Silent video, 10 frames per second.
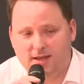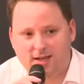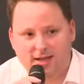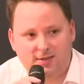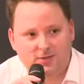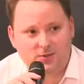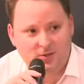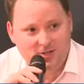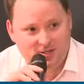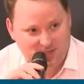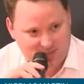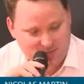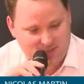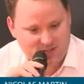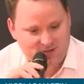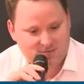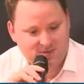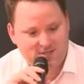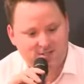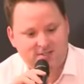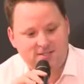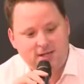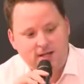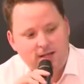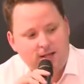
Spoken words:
and not only is it expensive, is